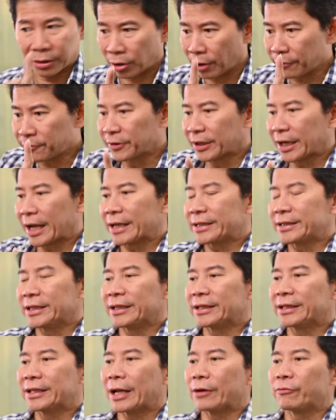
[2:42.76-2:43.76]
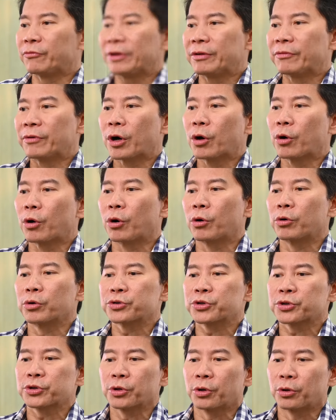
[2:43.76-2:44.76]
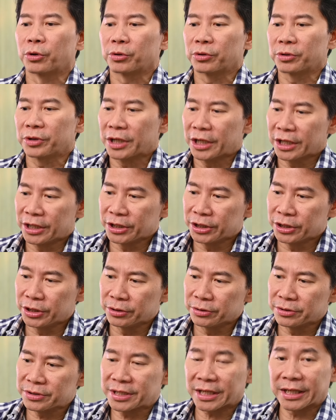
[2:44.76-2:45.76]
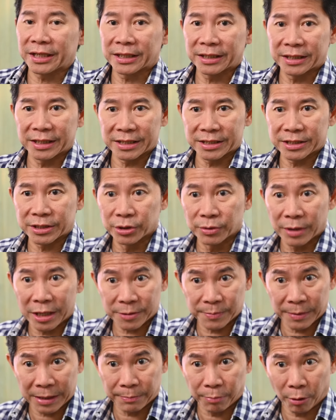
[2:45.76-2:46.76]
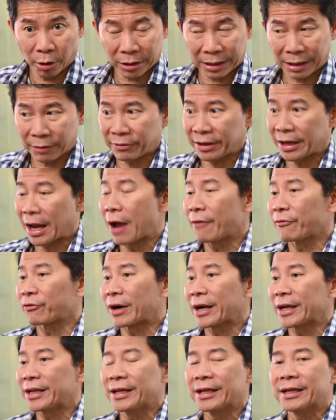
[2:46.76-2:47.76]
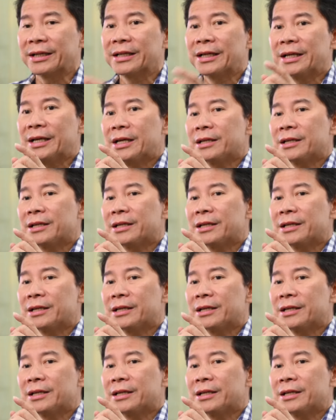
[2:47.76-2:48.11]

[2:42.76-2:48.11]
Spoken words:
not forgetting that we were also using this USB port that we have right here